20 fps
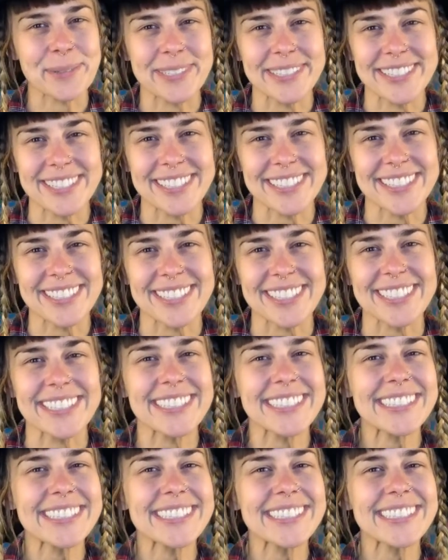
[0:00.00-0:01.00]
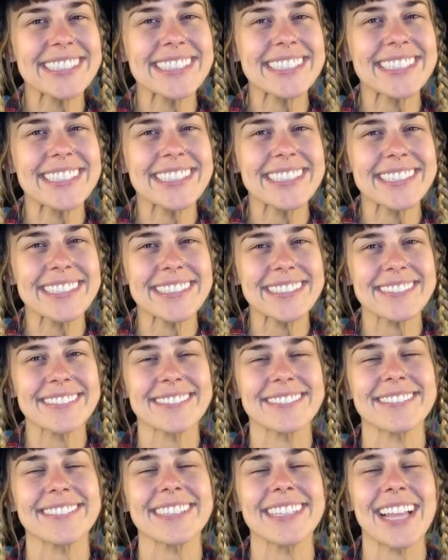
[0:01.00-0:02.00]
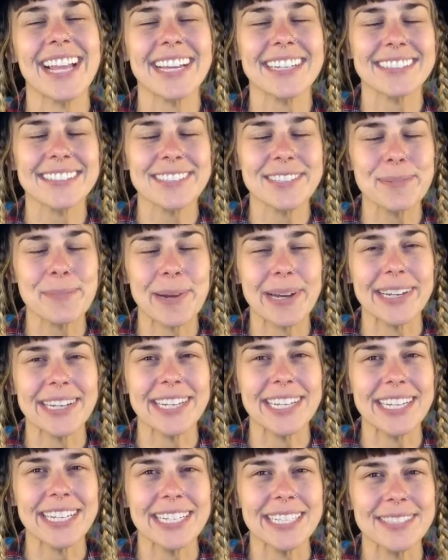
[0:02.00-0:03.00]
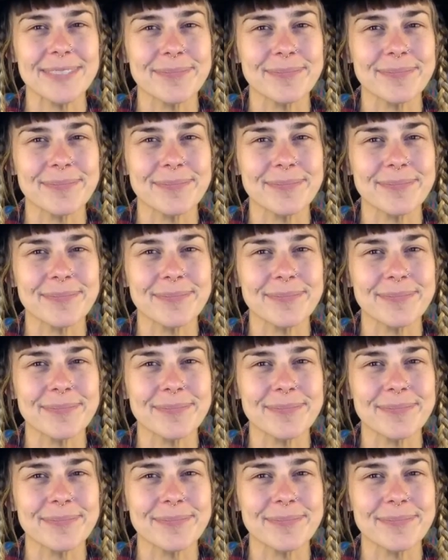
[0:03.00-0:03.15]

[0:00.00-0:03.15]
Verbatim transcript: resistance. Relax your body.